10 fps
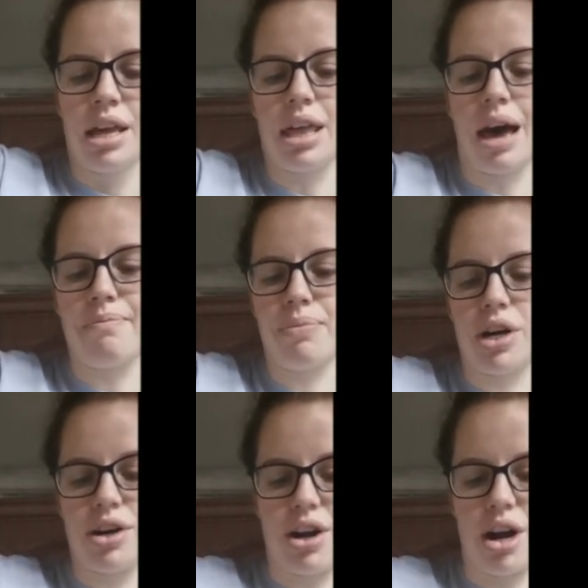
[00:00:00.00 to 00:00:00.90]
that
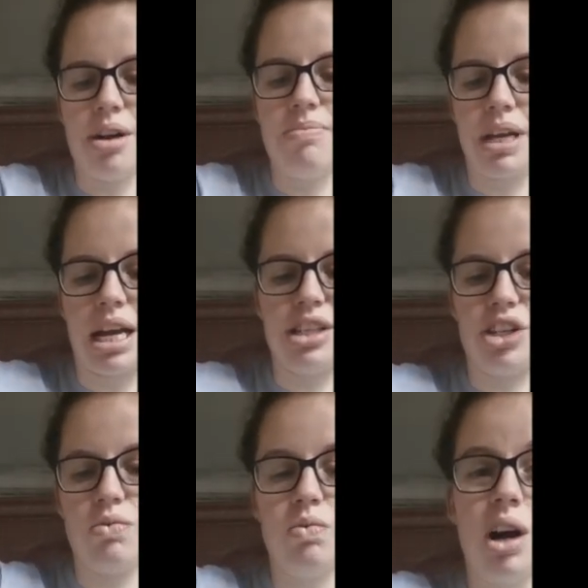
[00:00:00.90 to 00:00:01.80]
burner because
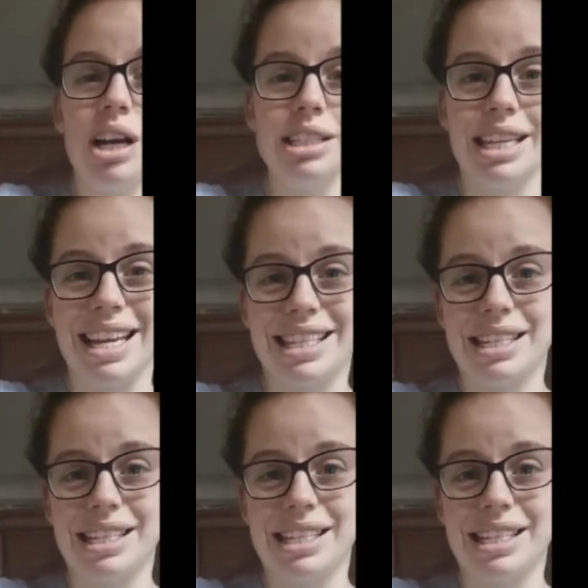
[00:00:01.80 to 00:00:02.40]
you want it